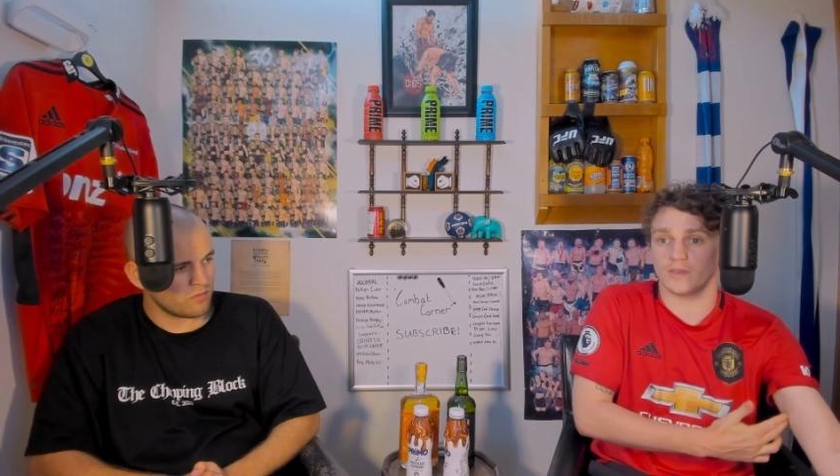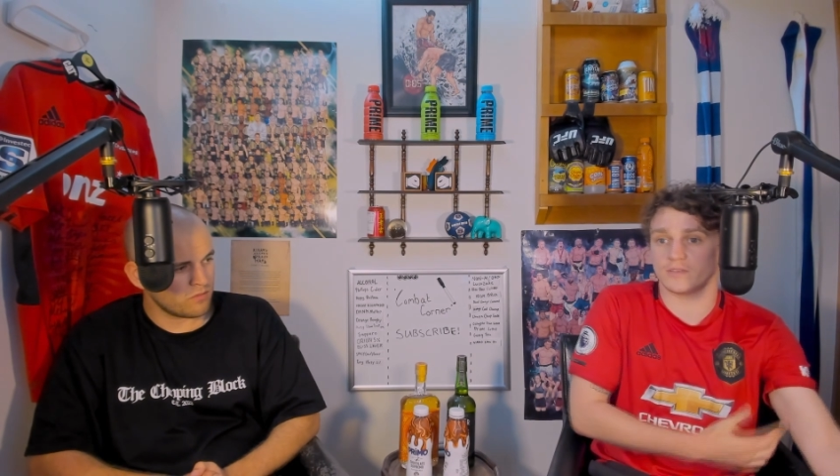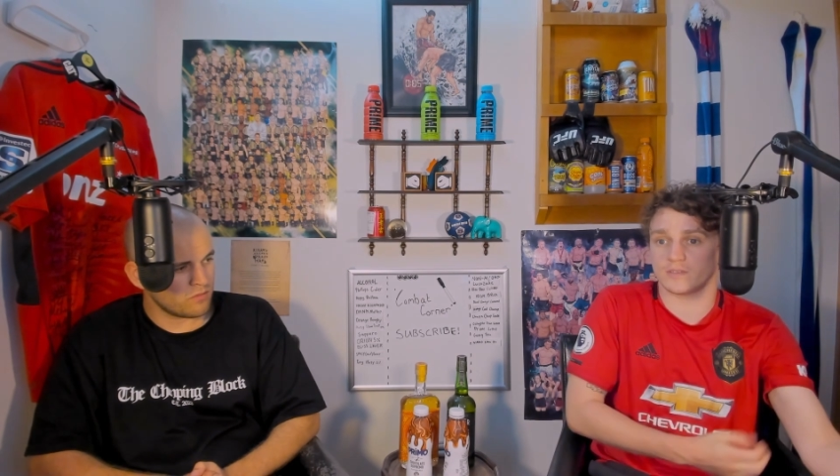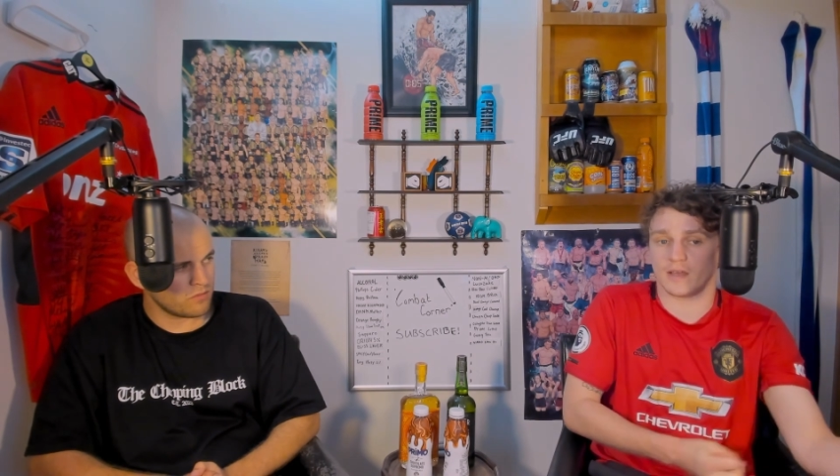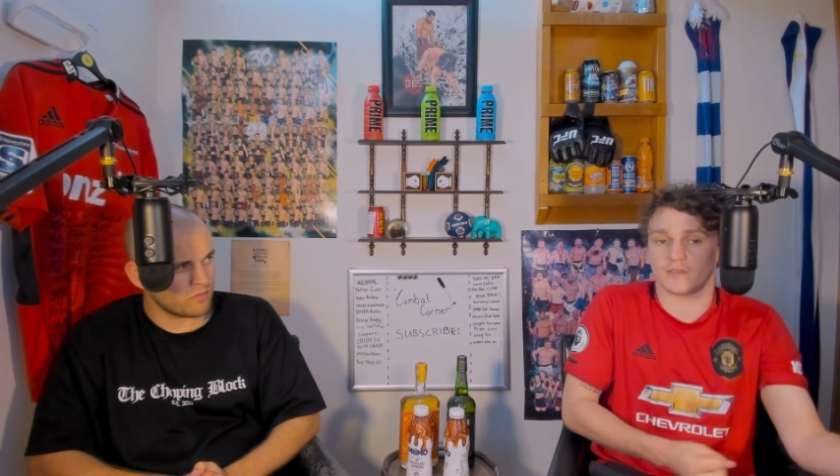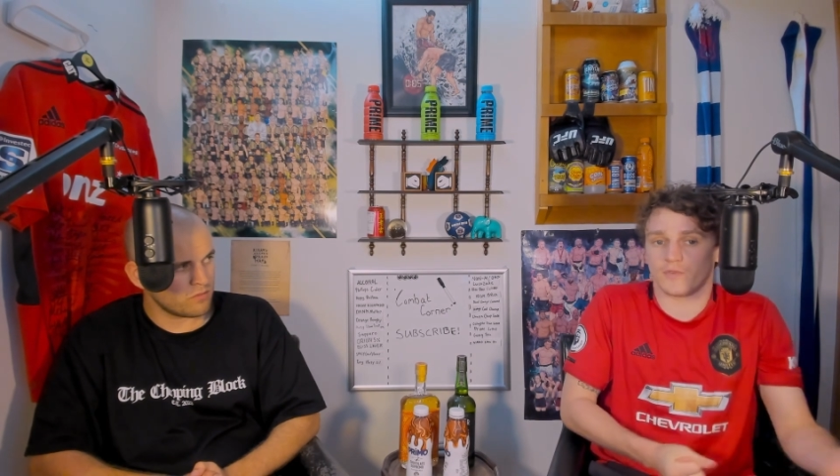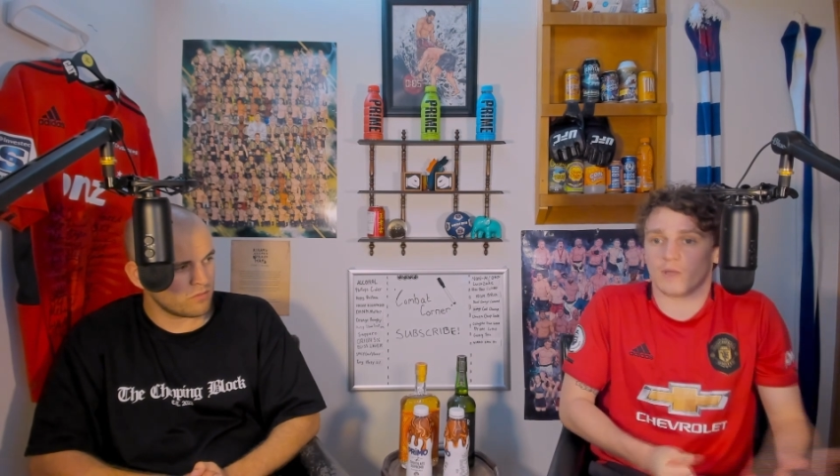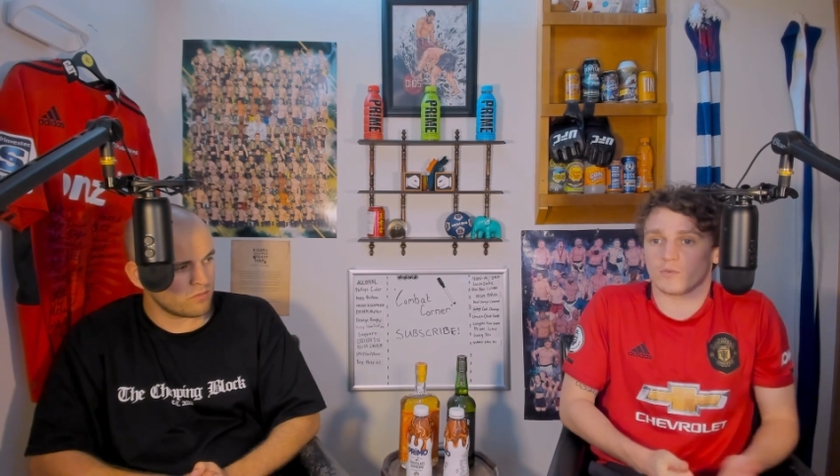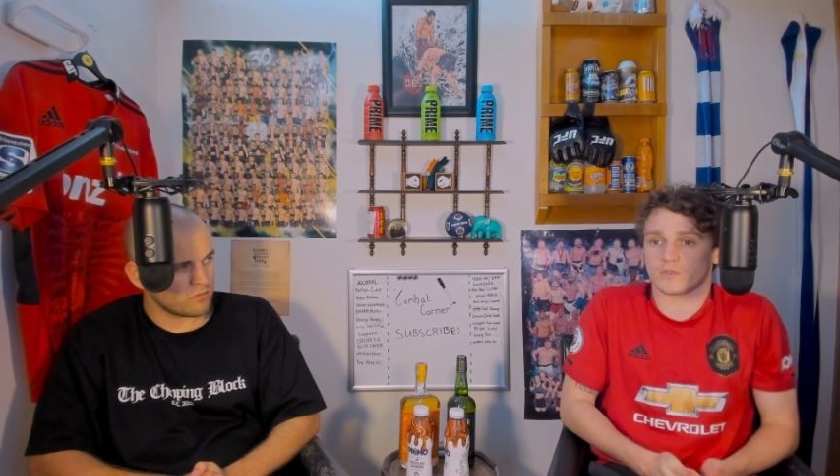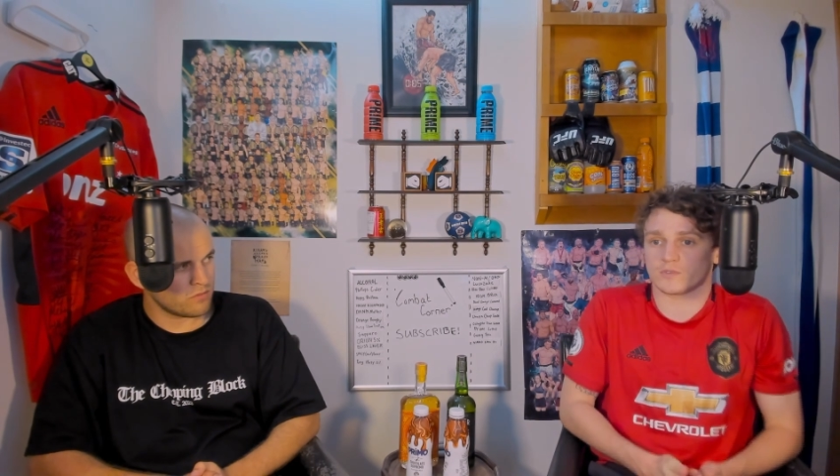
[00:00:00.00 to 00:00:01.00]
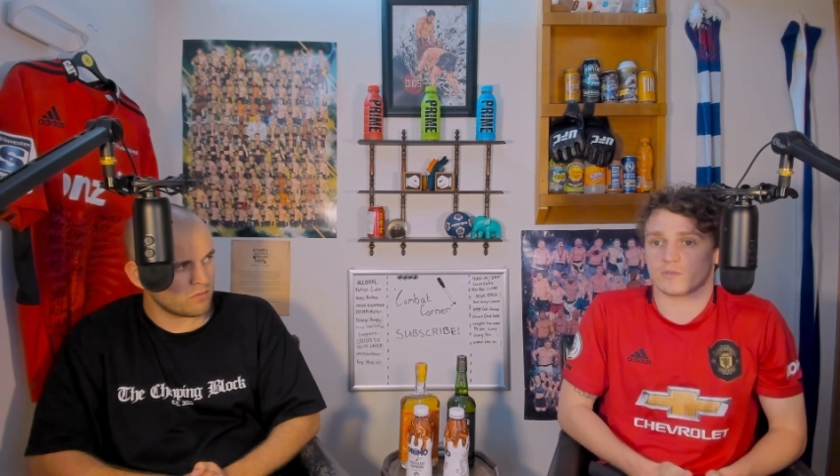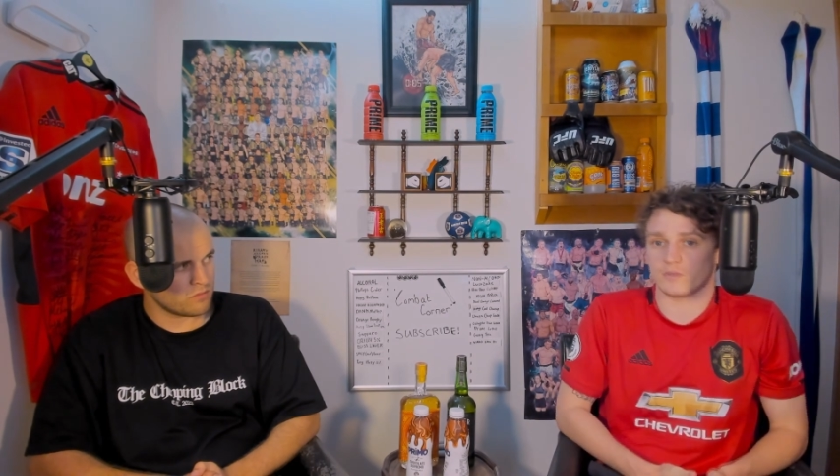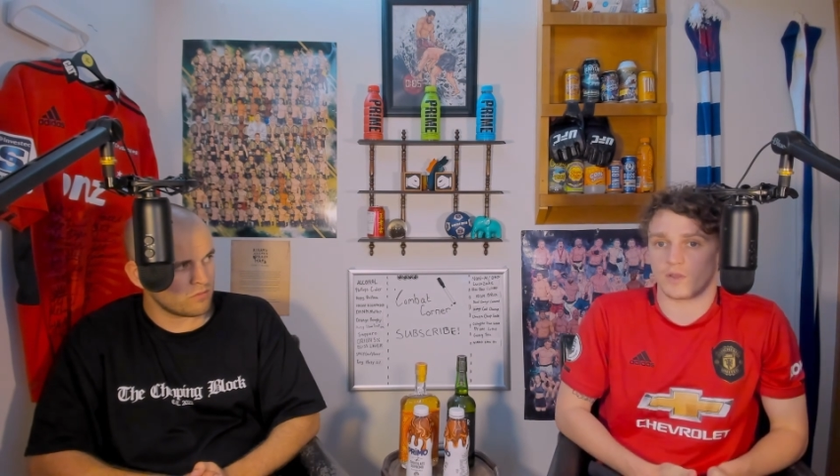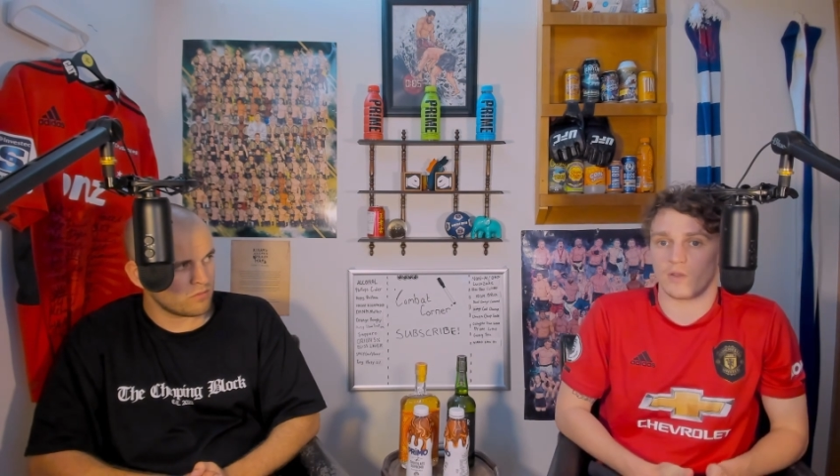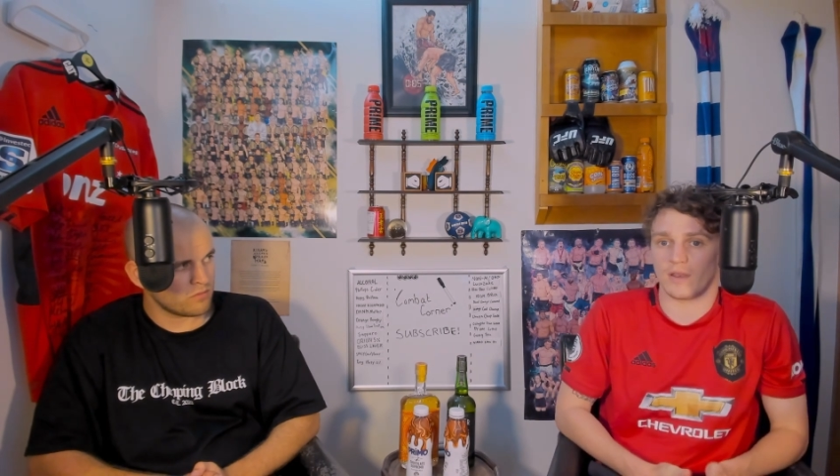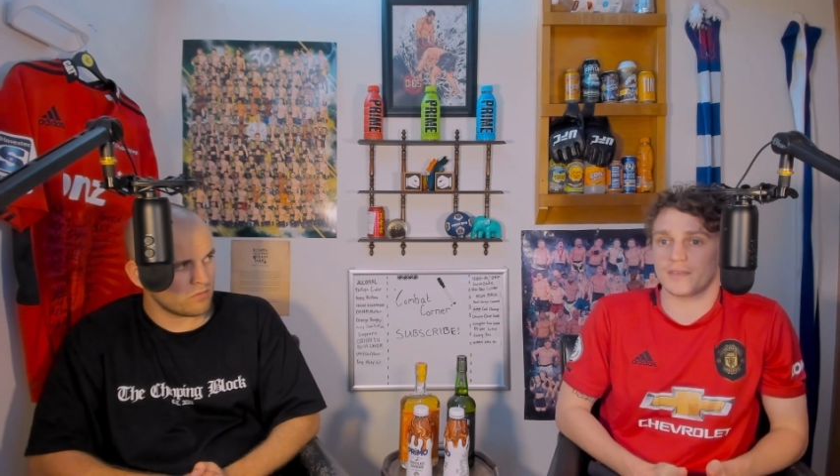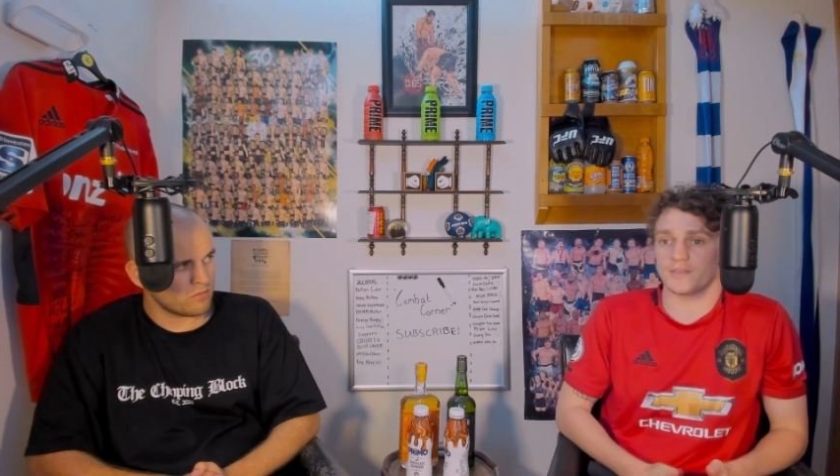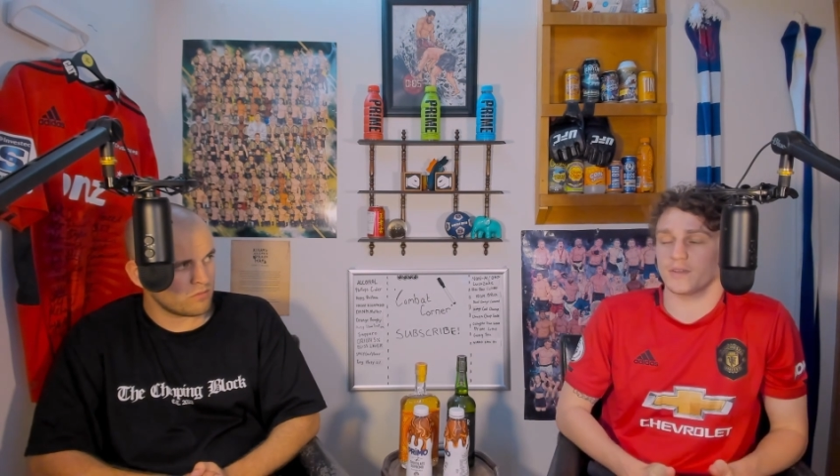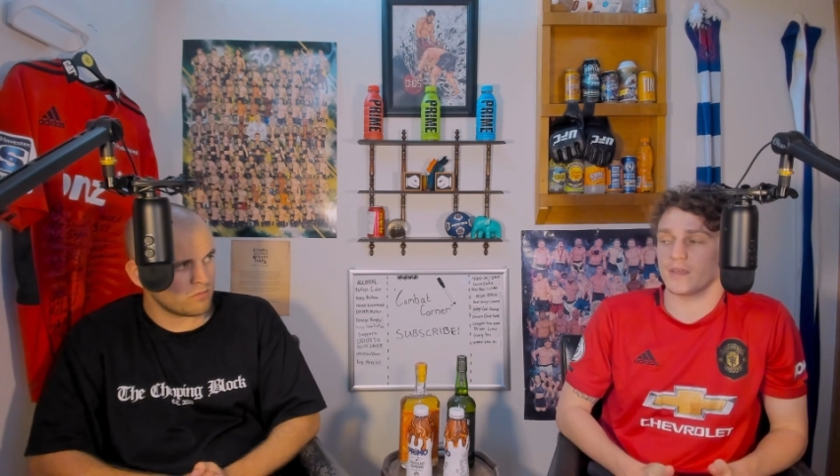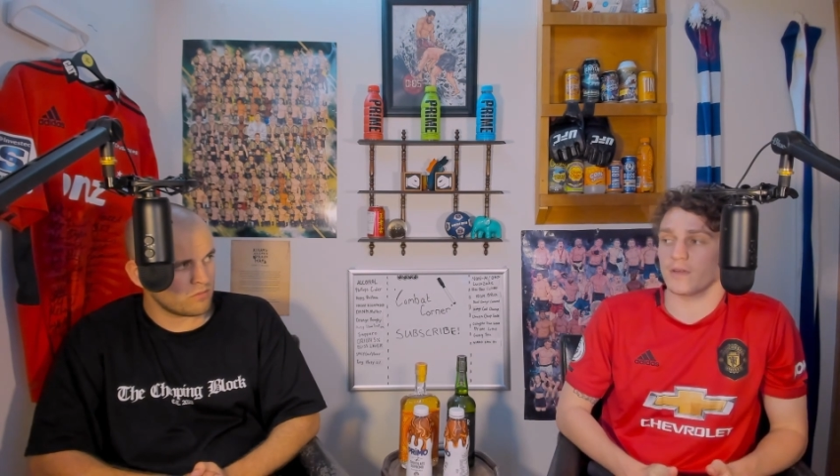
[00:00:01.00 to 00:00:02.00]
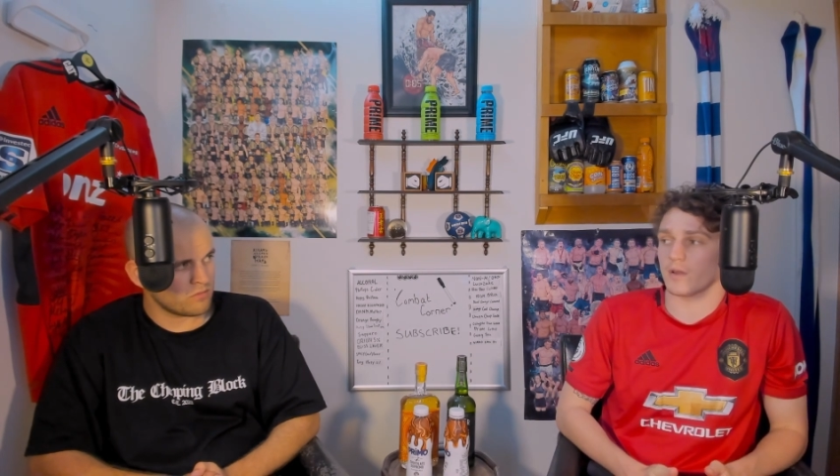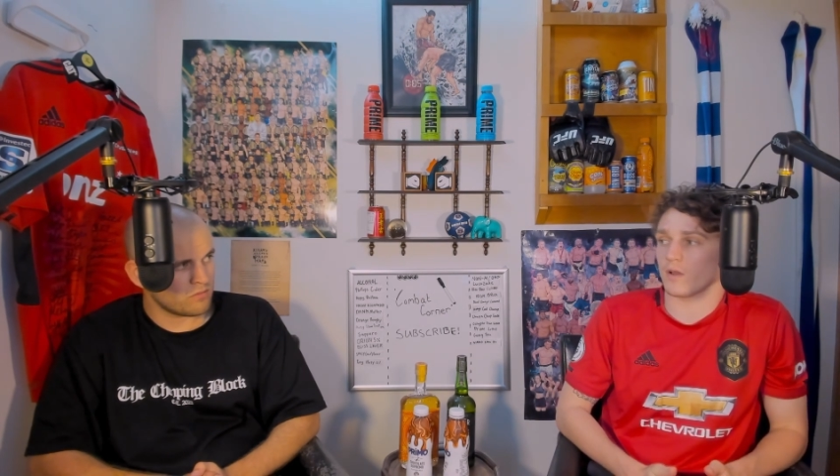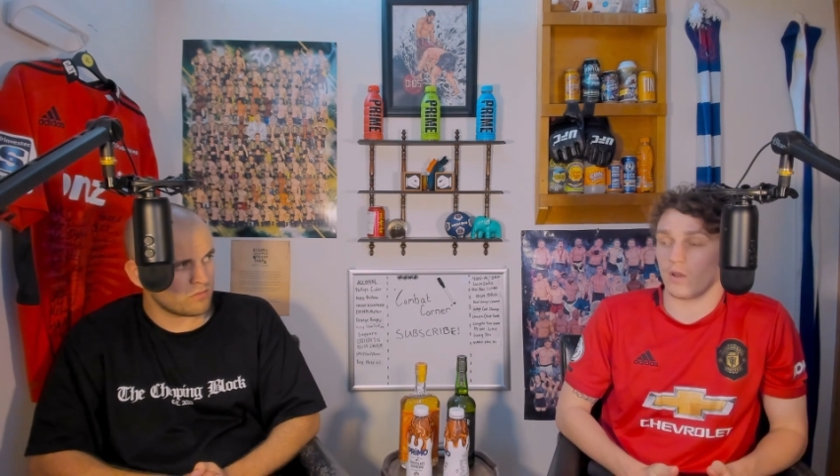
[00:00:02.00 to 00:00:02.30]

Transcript: Izzy's last fight was less than a year ago,